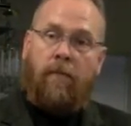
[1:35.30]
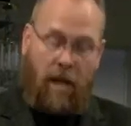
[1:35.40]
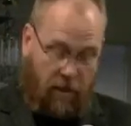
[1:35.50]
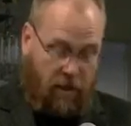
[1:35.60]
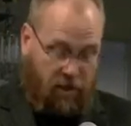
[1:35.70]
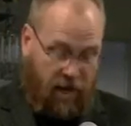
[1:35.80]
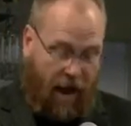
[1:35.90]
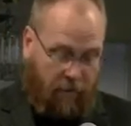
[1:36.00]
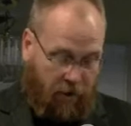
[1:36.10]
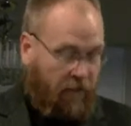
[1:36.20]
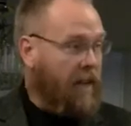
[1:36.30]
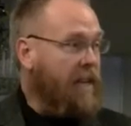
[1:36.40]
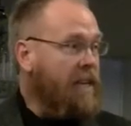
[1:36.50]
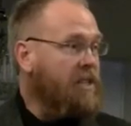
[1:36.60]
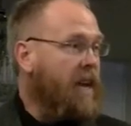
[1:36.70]
In this chapter, I think
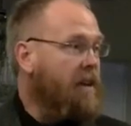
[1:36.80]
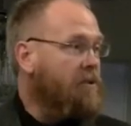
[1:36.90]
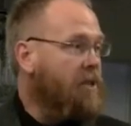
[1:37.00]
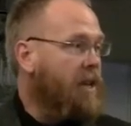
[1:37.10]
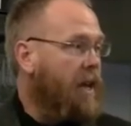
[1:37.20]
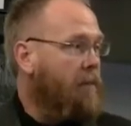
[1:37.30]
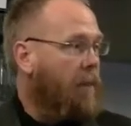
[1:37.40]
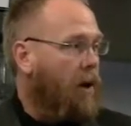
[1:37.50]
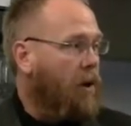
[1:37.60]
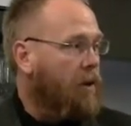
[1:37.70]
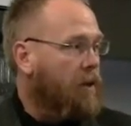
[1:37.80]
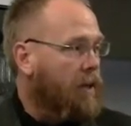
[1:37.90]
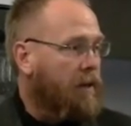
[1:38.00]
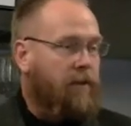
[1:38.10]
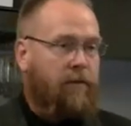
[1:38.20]
he shaves his head bald
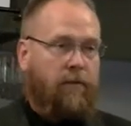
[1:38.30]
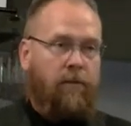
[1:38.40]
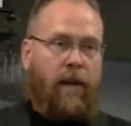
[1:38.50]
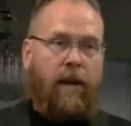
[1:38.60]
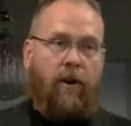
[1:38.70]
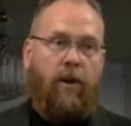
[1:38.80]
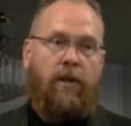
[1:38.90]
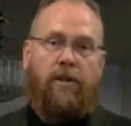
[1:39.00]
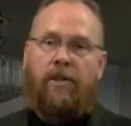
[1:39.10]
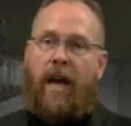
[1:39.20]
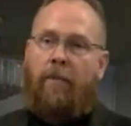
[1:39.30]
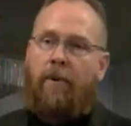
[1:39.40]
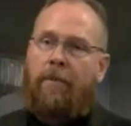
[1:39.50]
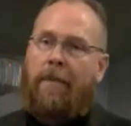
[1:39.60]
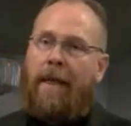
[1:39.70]
uh, later on in this
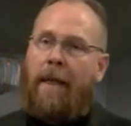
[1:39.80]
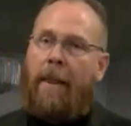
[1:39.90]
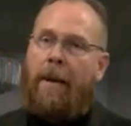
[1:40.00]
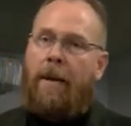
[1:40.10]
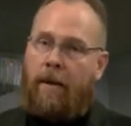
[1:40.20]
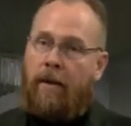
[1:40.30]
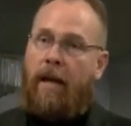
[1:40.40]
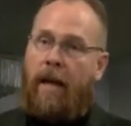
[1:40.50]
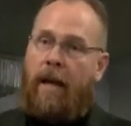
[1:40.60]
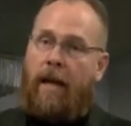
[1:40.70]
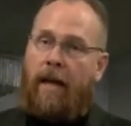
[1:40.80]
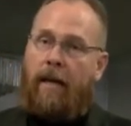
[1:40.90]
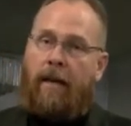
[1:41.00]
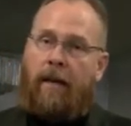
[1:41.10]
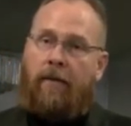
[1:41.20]
chapter. And,
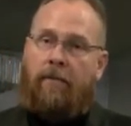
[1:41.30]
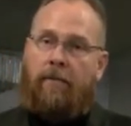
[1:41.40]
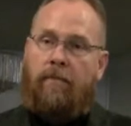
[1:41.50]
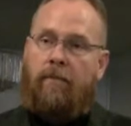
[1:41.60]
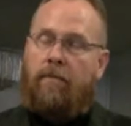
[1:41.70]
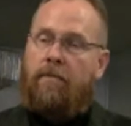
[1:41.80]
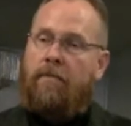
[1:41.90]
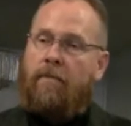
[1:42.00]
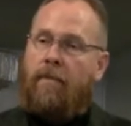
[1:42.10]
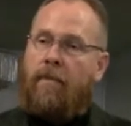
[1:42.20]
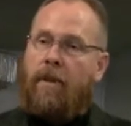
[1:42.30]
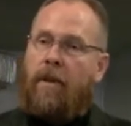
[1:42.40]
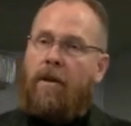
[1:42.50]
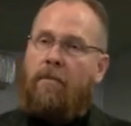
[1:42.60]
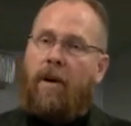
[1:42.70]
and uh,
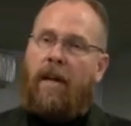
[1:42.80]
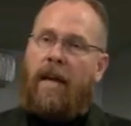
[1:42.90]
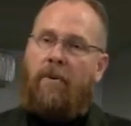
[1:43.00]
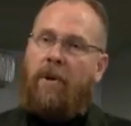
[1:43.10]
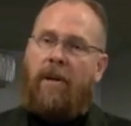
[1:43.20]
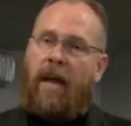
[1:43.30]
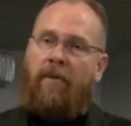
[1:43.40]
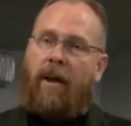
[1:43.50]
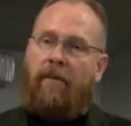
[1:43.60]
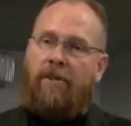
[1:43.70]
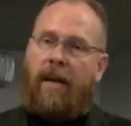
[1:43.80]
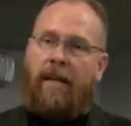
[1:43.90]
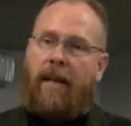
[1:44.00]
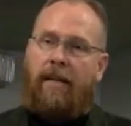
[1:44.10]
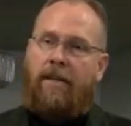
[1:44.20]
But he would never have
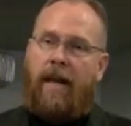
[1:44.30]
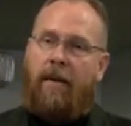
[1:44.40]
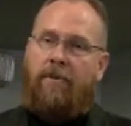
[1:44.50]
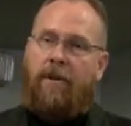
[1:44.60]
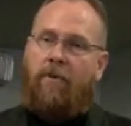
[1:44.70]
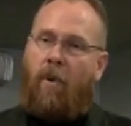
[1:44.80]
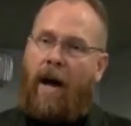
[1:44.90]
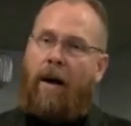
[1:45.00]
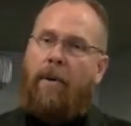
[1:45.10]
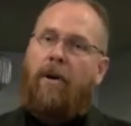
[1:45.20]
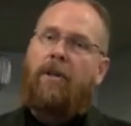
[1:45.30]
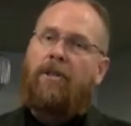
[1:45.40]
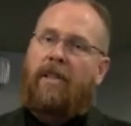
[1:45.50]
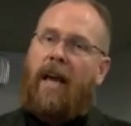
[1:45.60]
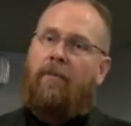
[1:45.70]
said that to Samson. Why?
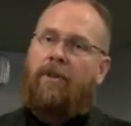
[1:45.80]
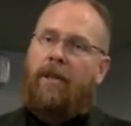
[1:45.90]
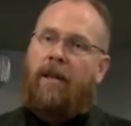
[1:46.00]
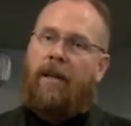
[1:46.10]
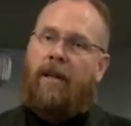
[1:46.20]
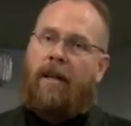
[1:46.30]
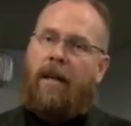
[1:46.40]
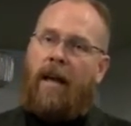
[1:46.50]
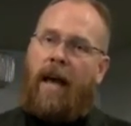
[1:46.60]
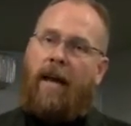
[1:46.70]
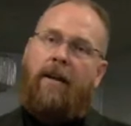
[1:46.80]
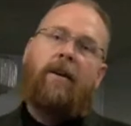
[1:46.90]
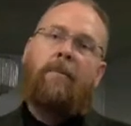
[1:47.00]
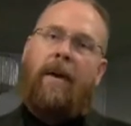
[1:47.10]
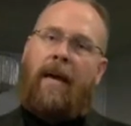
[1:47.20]
Because Samson had a
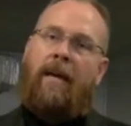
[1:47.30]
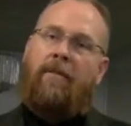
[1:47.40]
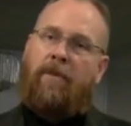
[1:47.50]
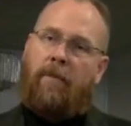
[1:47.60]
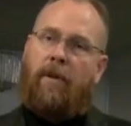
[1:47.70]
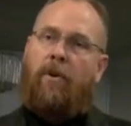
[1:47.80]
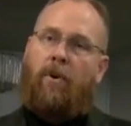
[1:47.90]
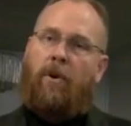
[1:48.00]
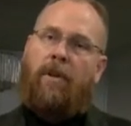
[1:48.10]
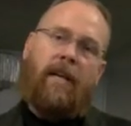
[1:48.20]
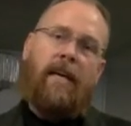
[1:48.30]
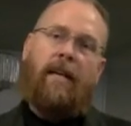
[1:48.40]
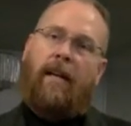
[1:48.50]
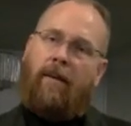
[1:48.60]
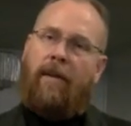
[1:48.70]
command from the Lord that he
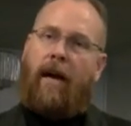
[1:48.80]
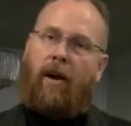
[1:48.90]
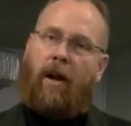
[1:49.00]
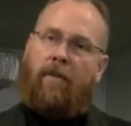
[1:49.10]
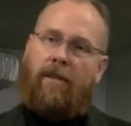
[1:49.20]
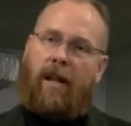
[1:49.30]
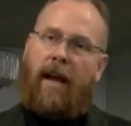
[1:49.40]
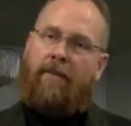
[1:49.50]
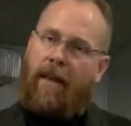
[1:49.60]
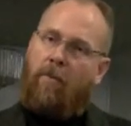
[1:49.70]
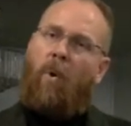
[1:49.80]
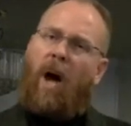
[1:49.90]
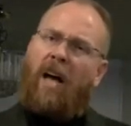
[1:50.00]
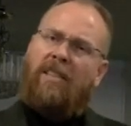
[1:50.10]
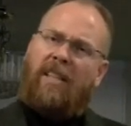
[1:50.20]
had lived out all of his life that
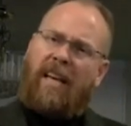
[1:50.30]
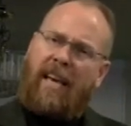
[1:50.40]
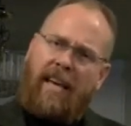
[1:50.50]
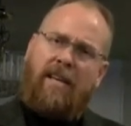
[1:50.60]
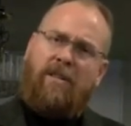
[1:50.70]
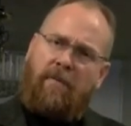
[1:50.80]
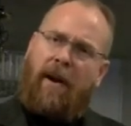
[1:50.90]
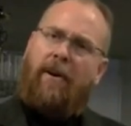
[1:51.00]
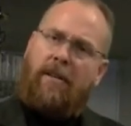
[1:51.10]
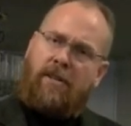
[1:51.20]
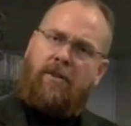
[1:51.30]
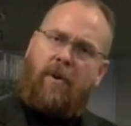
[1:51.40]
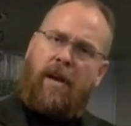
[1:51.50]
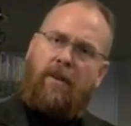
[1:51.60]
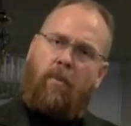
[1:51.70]
was his very
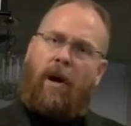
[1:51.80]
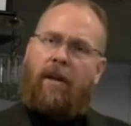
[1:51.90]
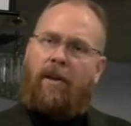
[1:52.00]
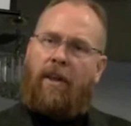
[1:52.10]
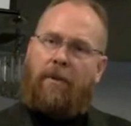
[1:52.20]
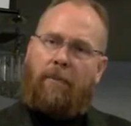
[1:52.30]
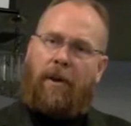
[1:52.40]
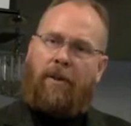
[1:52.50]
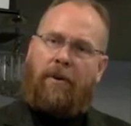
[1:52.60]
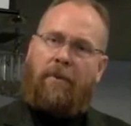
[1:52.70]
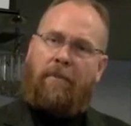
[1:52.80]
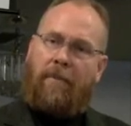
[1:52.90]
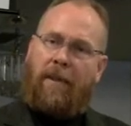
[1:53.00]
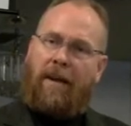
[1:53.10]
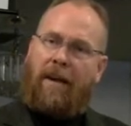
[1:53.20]
strength, where another brother
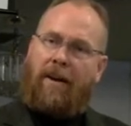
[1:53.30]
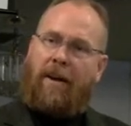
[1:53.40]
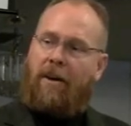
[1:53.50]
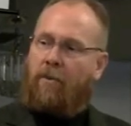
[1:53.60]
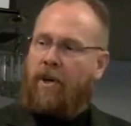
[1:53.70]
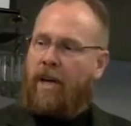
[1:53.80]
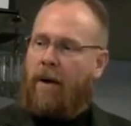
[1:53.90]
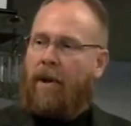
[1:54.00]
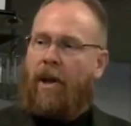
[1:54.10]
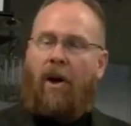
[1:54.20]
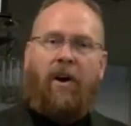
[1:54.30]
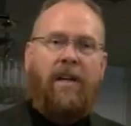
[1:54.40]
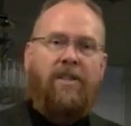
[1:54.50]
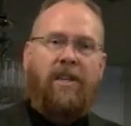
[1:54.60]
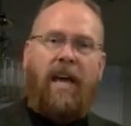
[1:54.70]
would come along
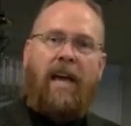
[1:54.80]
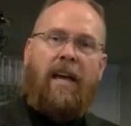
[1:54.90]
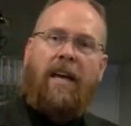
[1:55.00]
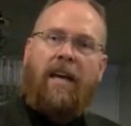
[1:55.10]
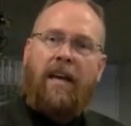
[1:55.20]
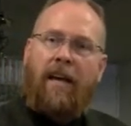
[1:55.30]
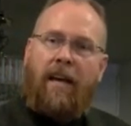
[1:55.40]
and say,